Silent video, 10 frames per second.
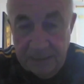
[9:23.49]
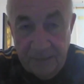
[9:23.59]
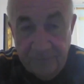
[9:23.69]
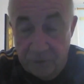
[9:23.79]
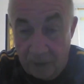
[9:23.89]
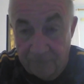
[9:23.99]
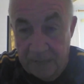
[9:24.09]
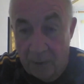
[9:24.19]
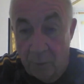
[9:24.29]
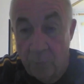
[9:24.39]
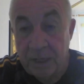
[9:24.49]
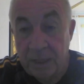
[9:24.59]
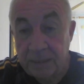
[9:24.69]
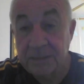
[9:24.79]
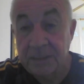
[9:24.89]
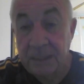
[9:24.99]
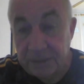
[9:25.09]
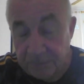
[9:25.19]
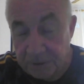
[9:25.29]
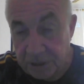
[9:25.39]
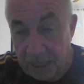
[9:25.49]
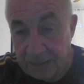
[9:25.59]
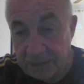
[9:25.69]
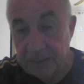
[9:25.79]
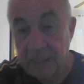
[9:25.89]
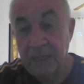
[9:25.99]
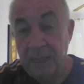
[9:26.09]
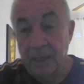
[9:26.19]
is after half an hour, we're going to see some changes.